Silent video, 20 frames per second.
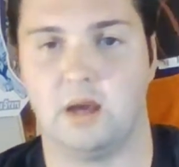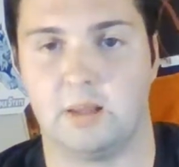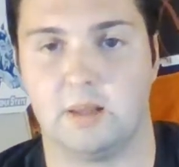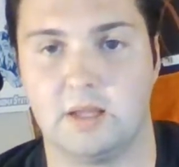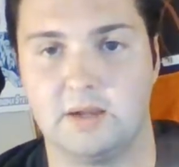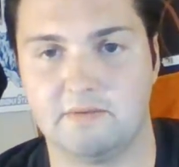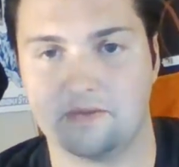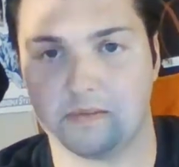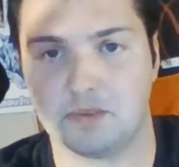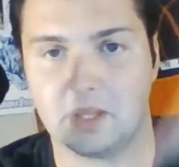
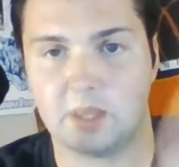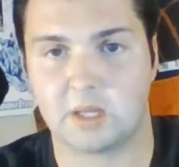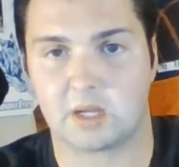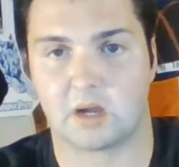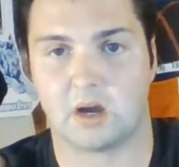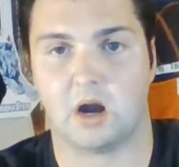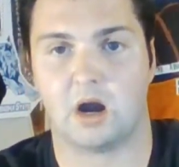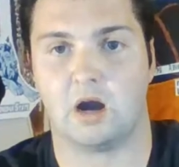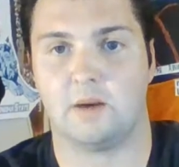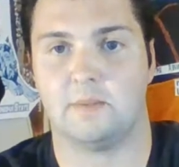Leave them in the
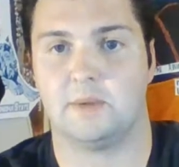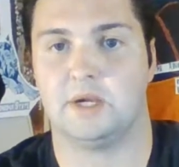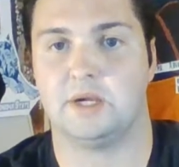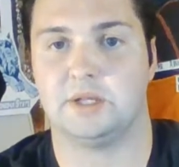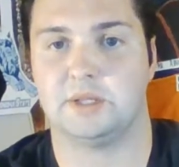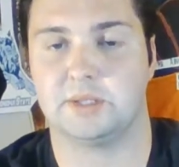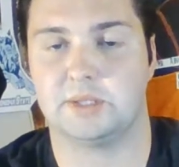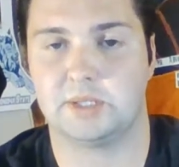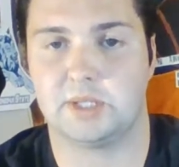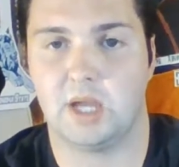
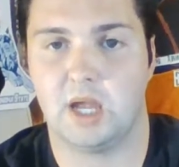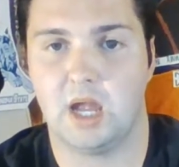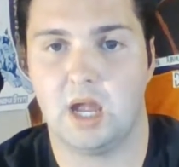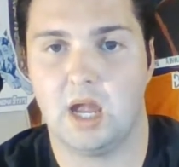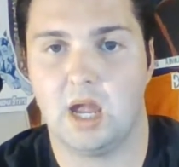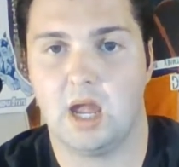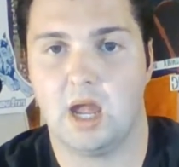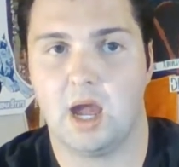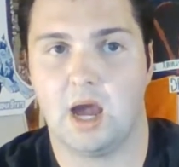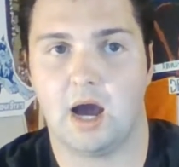comments,
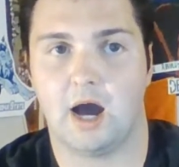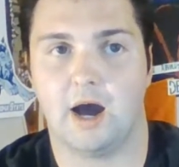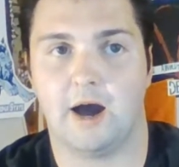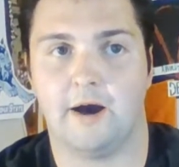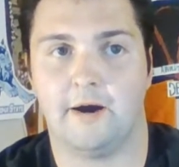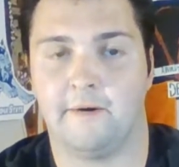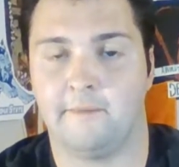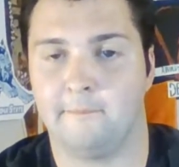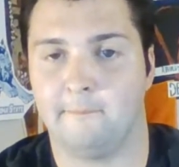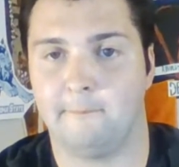
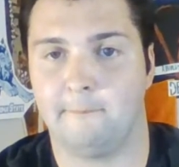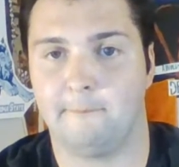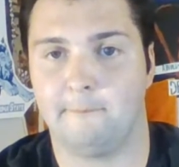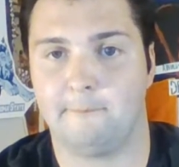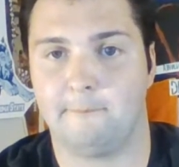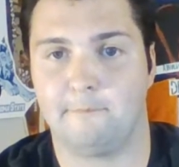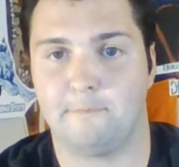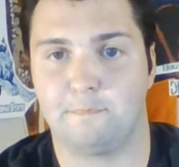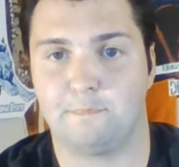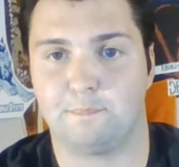
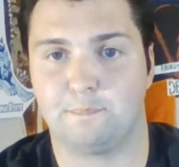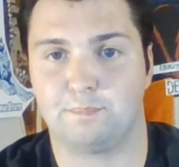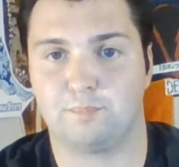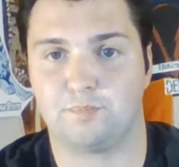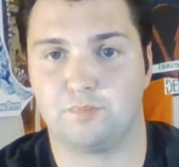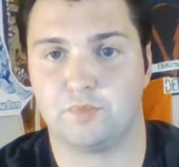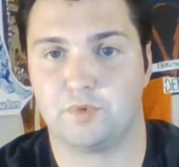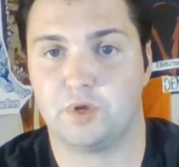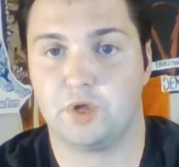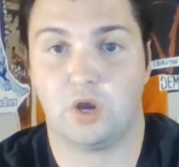
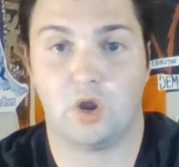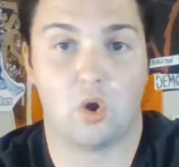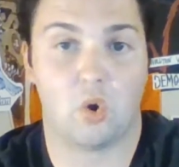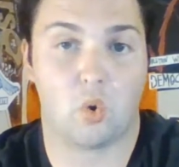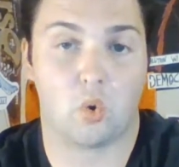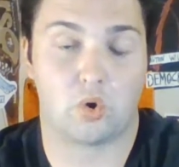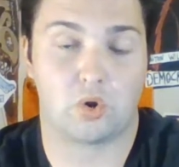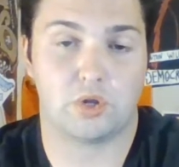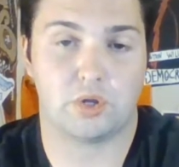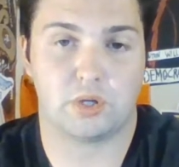
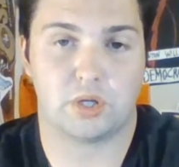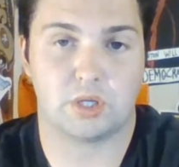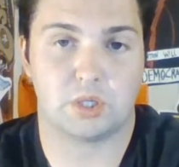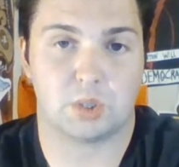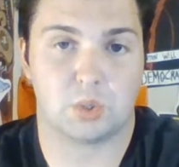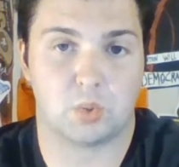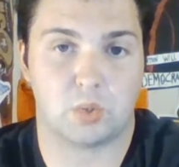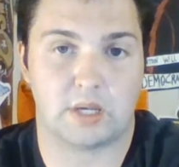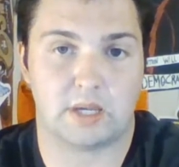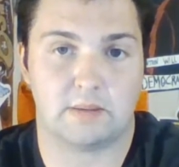or you
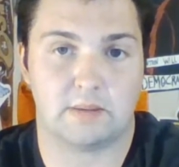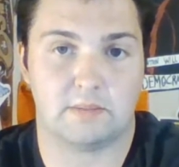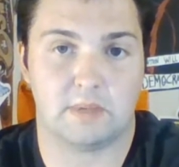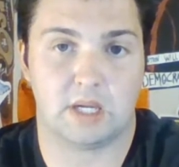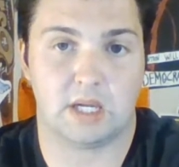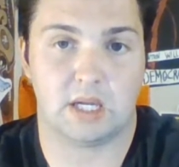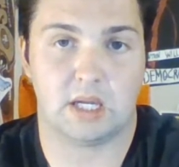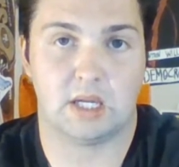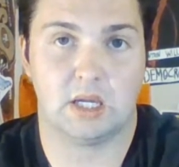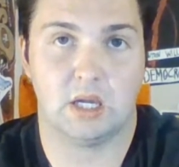can tweet
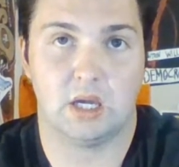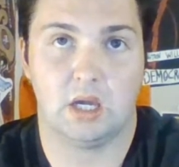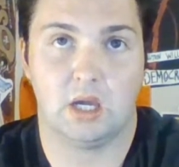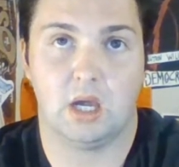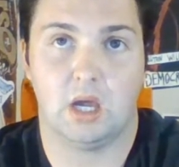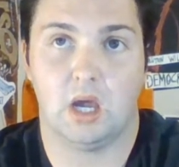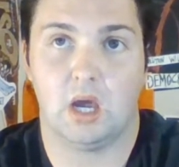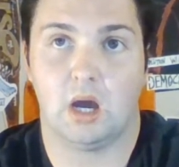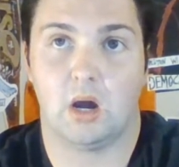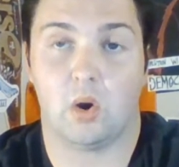me.
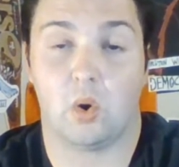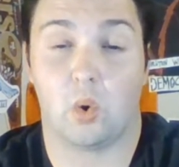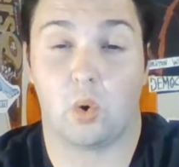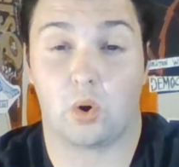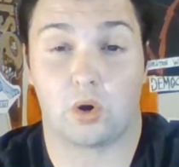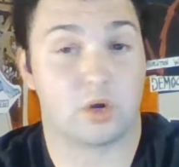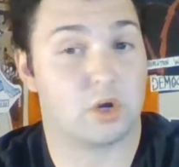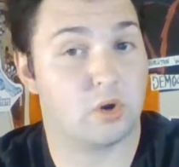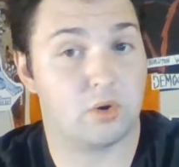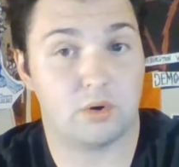
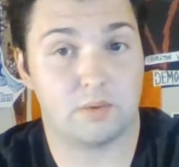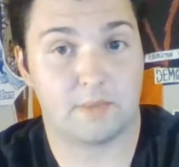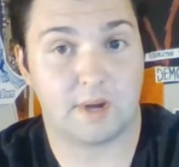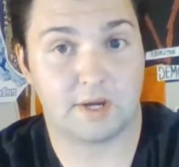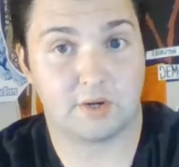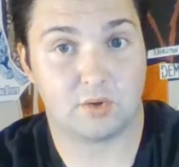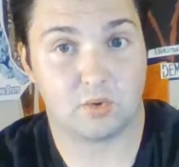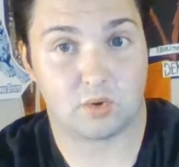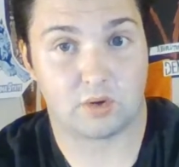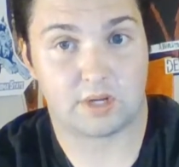Or go to
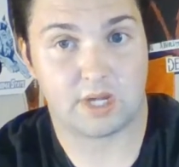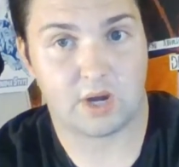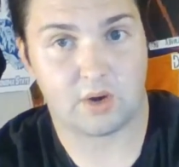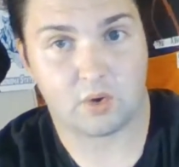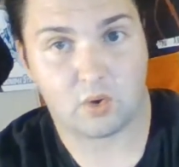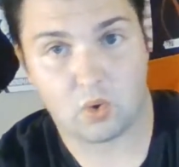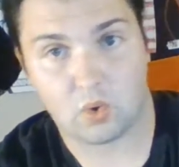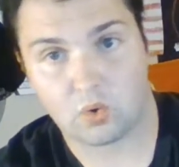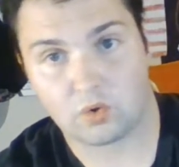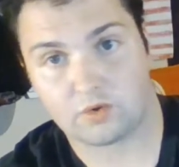my
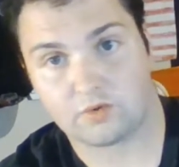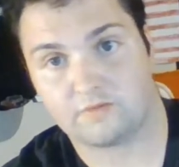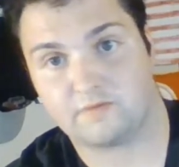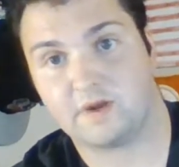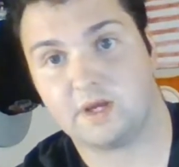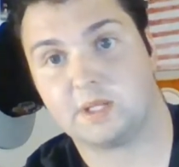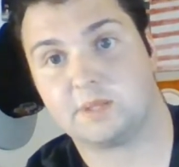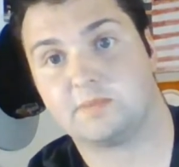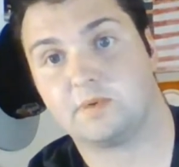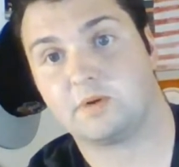NorCal Corner
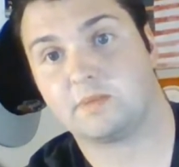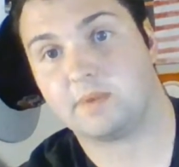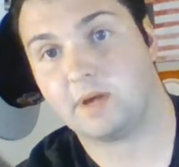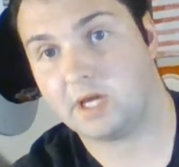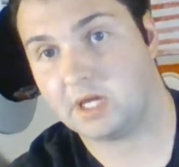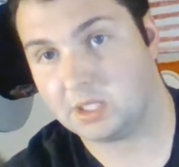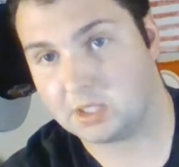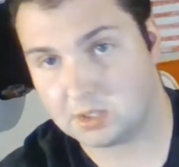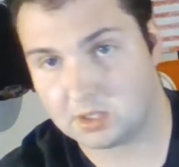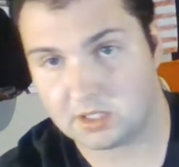Facebook
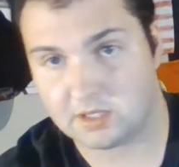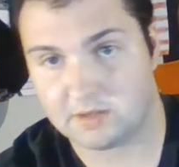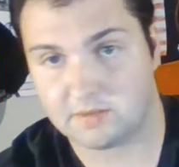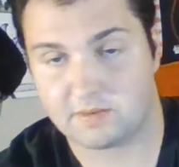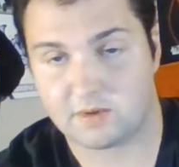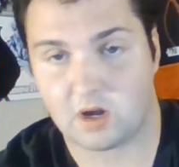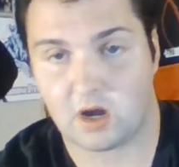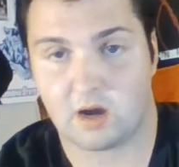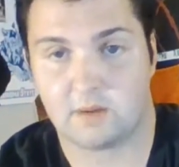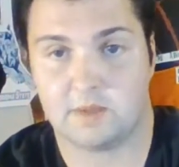page,
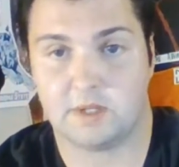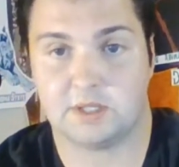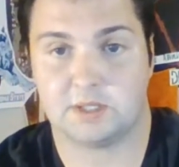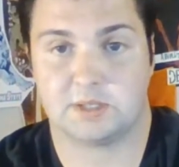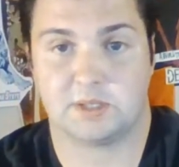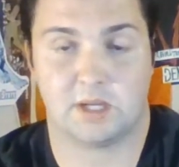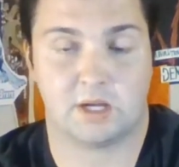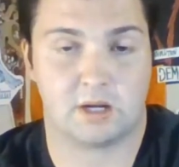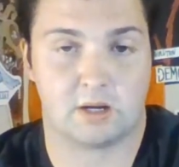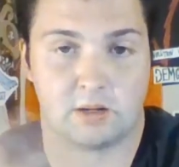leave
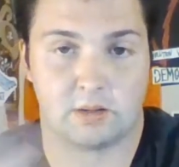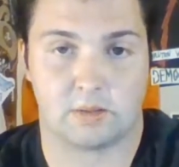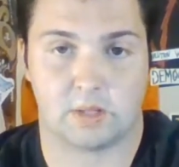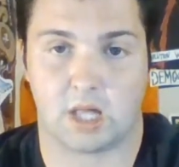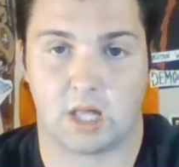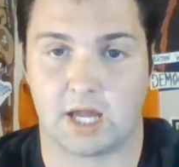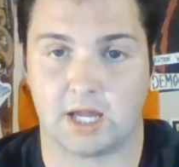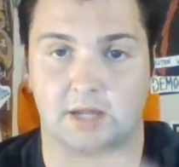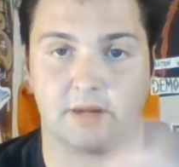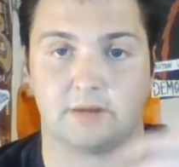comments there,
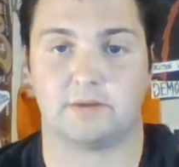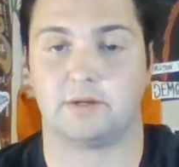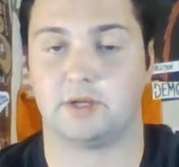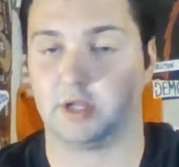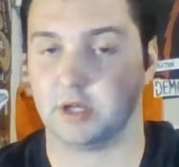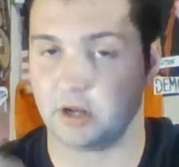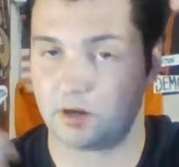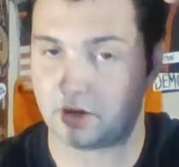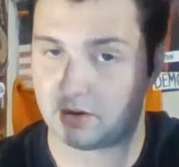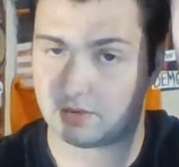like
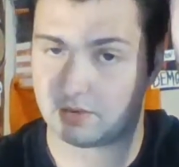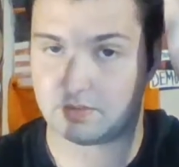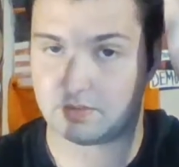it,